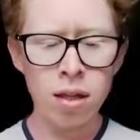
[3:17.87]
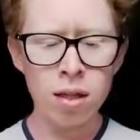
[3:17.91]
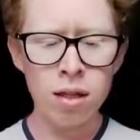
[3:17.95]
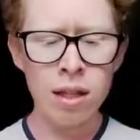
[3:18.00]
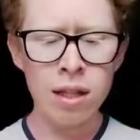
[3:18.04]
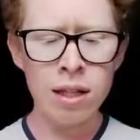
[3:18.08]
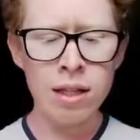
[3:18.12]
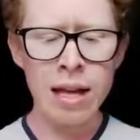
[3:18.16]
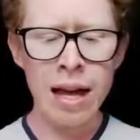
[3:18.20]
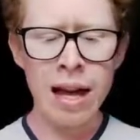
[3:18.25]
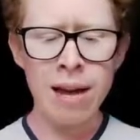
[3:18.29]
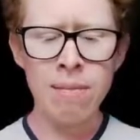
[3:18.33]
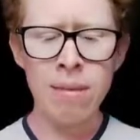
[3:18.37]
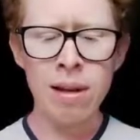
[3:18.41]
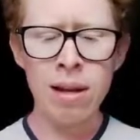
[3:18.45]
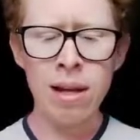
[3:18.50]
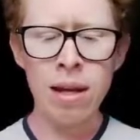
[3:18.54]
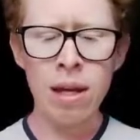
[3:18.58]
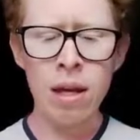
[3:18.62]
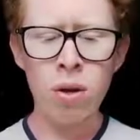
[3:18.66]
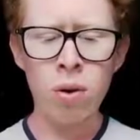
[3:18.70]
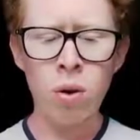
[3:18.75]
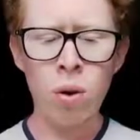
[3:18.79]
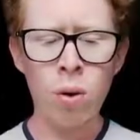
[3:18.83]
did
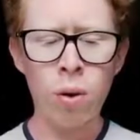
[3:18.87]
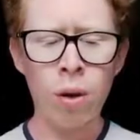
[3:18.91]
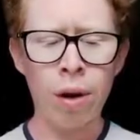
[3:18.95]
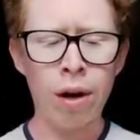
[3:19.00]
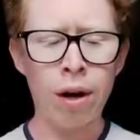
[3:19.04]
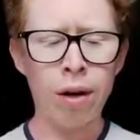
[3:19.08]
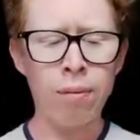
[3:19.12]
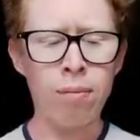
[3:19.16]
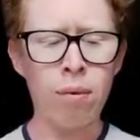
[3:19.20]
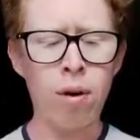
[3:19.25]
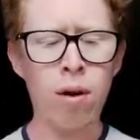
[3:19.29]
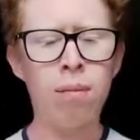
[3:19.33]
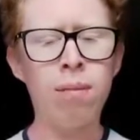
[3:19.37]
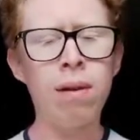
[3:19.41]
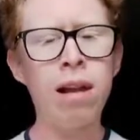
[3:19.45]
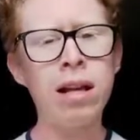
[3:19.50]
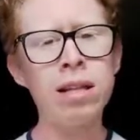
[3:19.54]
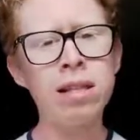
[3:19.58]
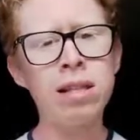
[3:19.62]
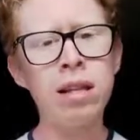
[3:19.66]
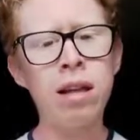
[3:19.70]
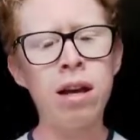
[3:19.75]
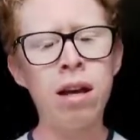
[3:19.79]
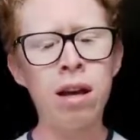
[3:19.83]
Amelie call her mom
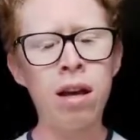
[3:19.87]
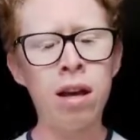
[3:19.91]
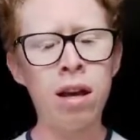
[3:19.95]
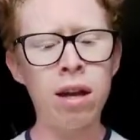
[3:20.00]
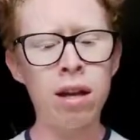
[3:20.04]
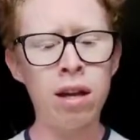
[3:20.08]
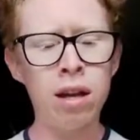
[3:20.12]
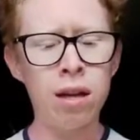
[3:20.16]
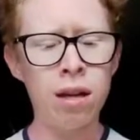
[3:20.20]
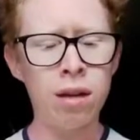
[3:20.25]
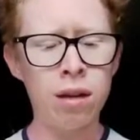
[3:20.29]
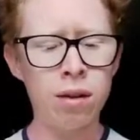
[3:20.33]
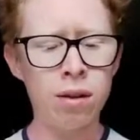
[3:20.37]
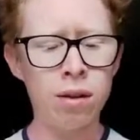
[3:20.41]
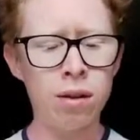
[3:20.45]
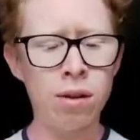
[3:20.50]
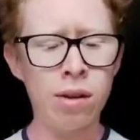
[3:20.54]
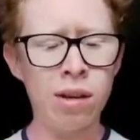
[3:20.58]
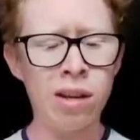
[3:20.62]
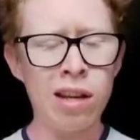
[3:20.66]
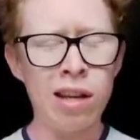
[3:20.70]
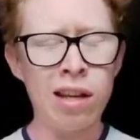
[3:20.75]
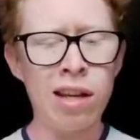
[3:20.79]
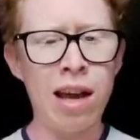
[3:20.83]
last night?
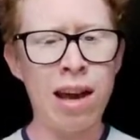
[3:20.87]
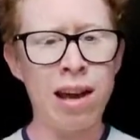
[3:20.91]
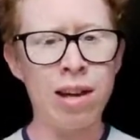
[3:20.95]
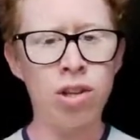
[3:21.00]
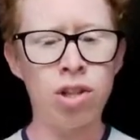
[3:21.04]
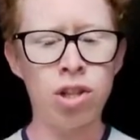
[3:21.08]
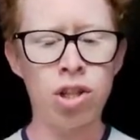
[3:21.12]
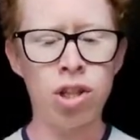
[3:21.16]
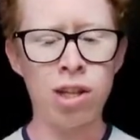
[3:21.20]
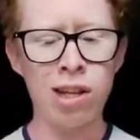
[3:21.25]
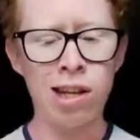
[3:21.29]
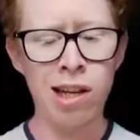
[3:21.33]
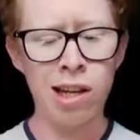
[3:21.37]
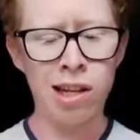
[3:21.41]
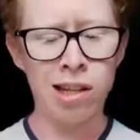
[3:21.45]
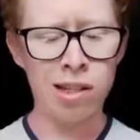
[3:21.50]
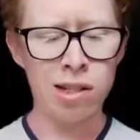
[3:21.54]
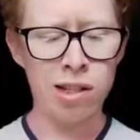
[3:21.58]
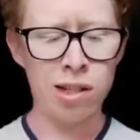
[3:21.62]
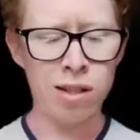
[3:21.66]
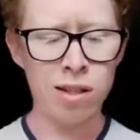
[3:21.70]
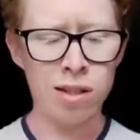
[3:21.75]
Yes, she did.